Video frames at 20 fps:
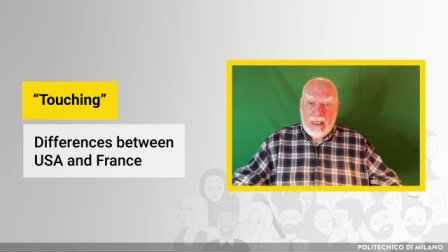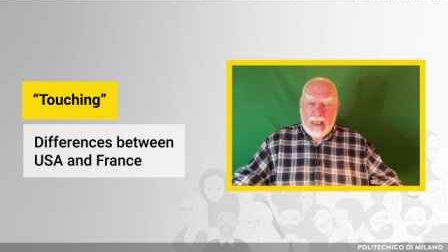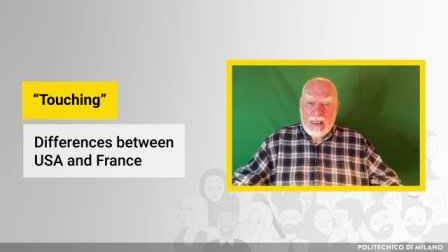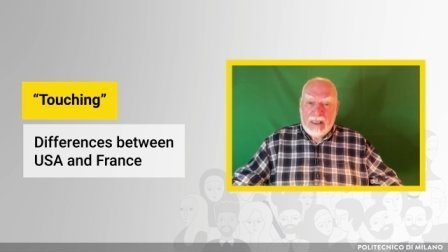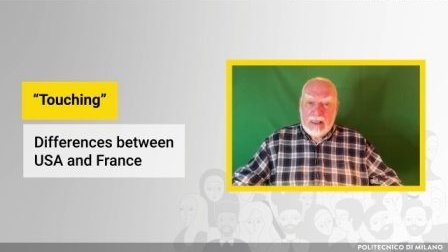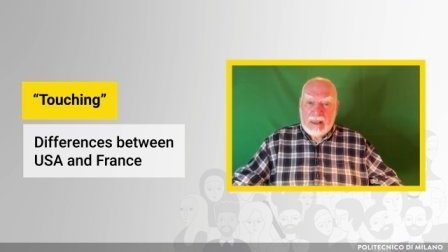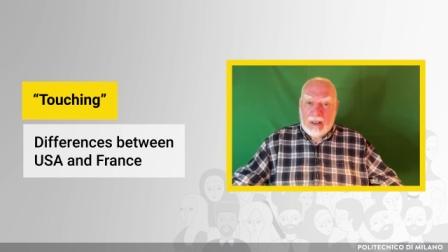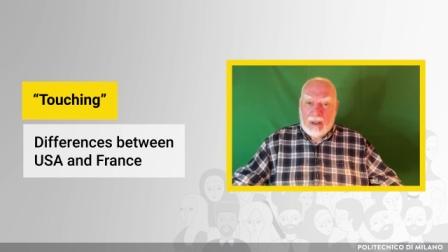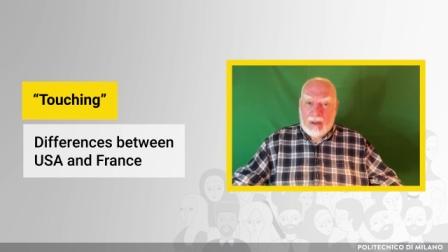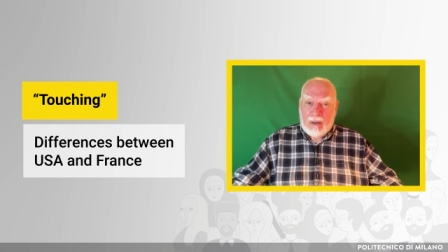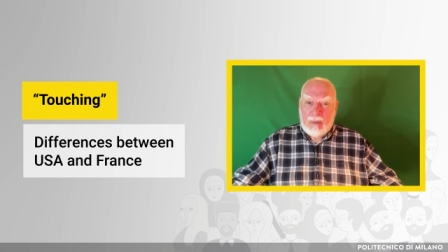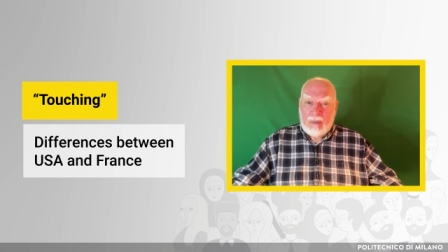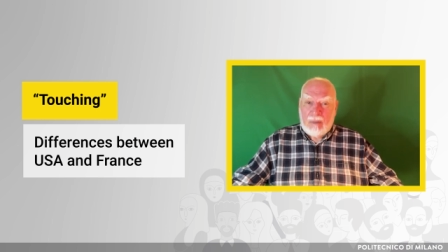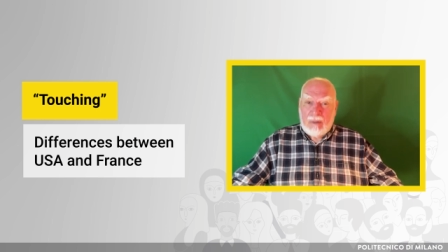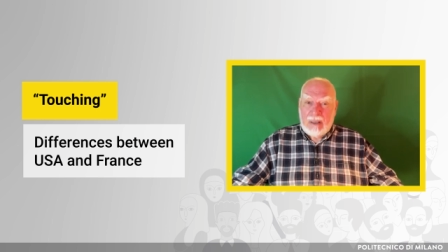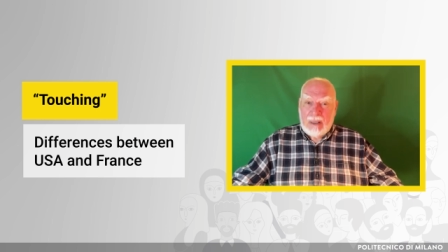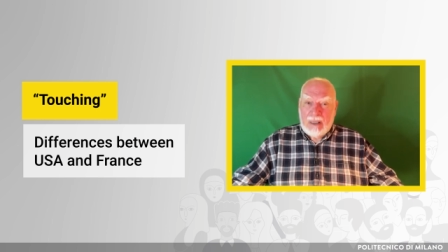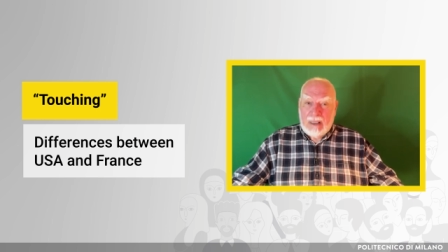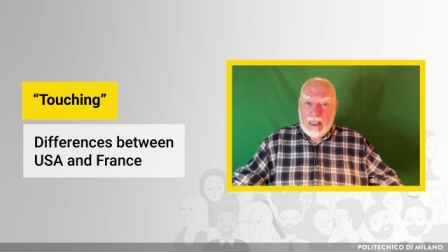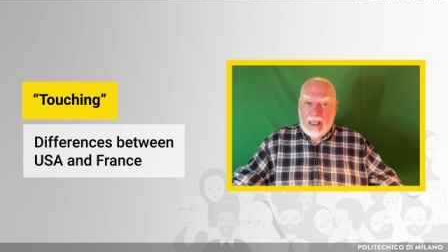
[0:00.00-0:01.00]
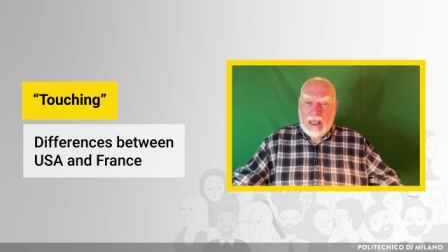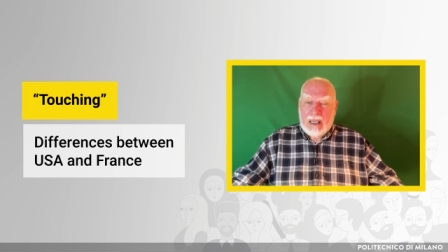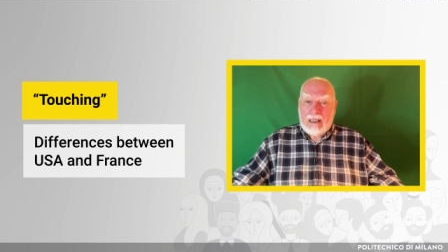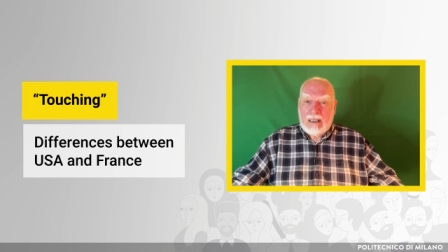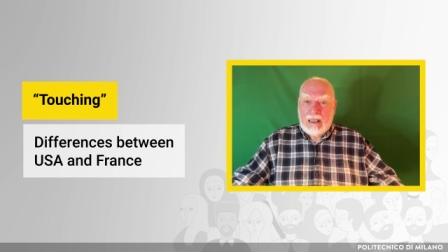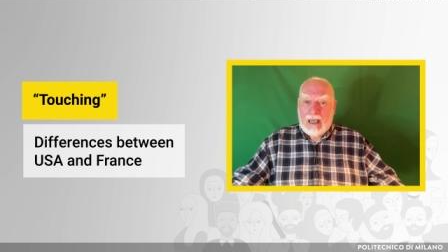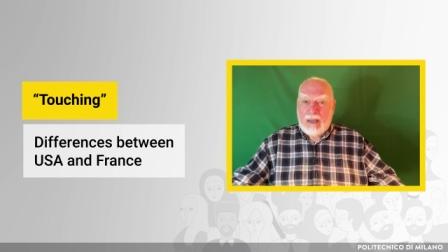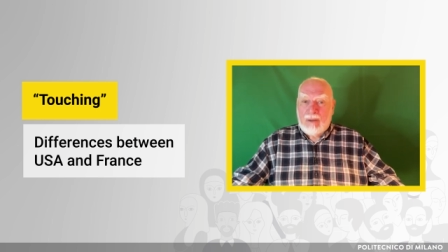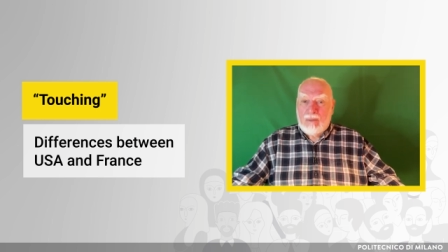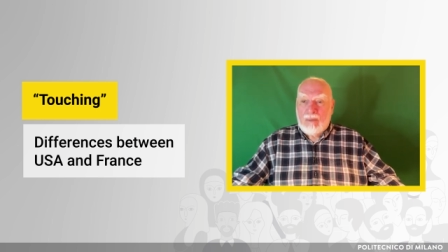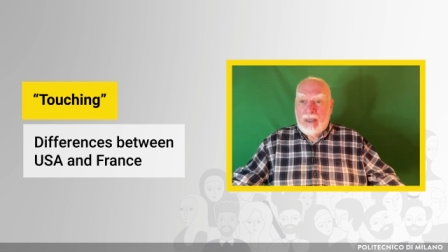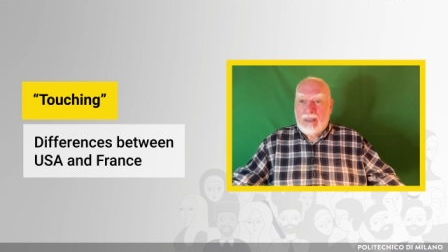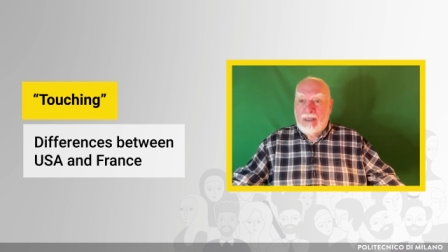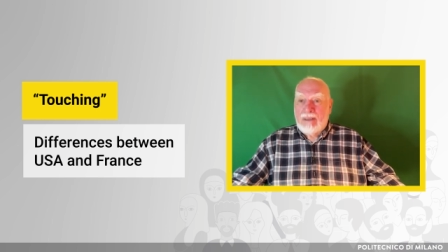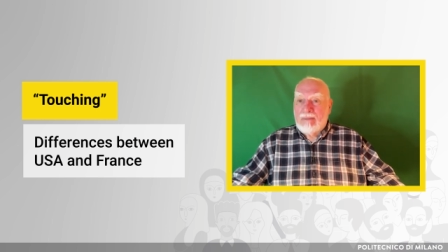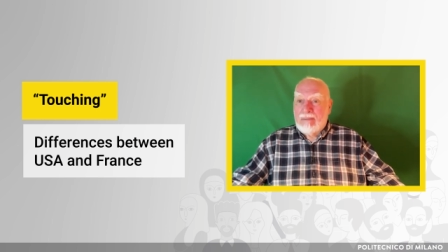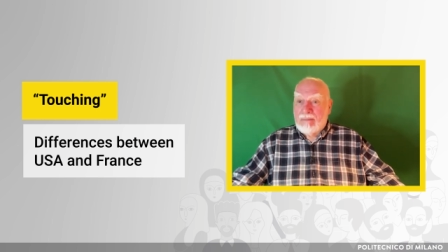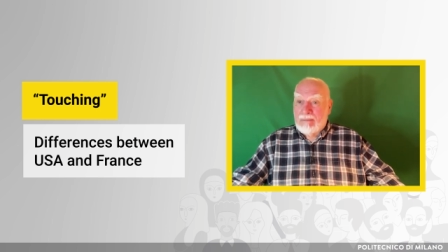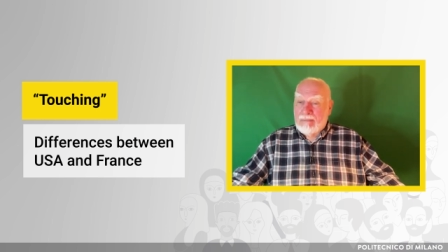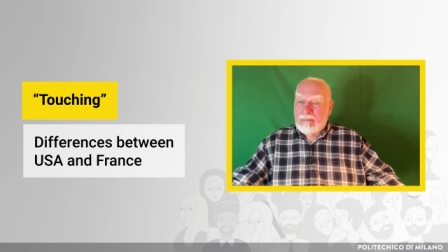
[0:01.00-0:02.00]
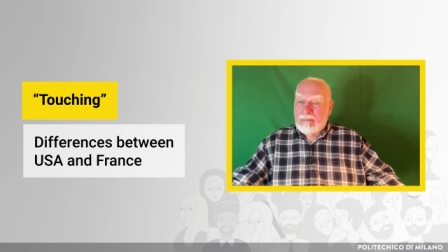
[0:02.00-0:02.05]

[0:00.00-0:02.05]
So I run,